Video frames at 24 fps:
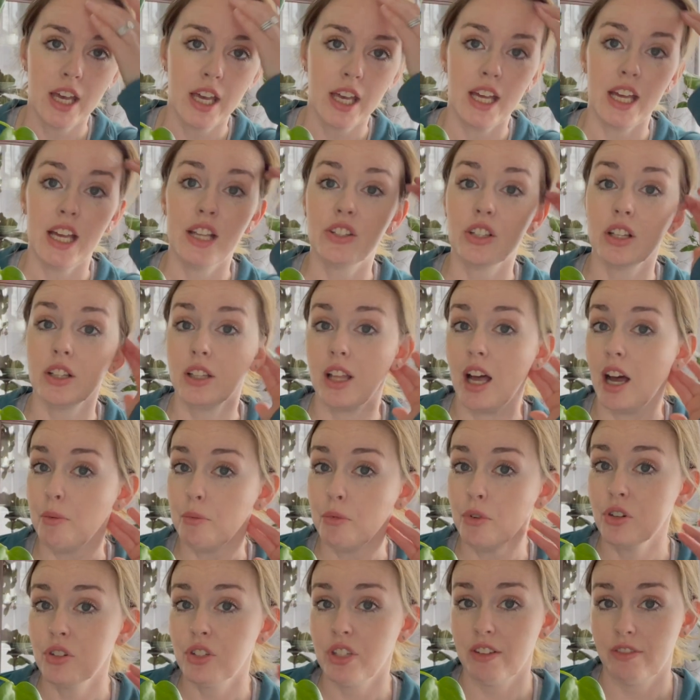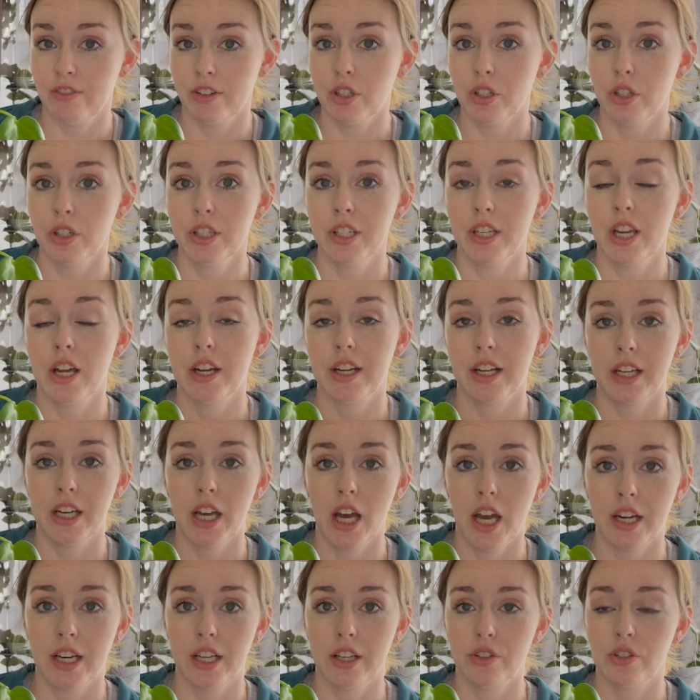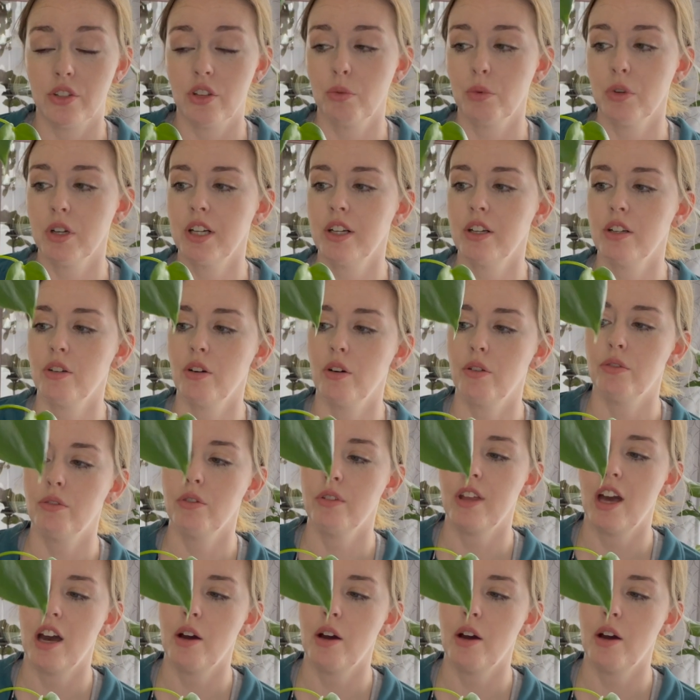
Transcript: It's a lot more difficult on a cutting, so we're gonna go through that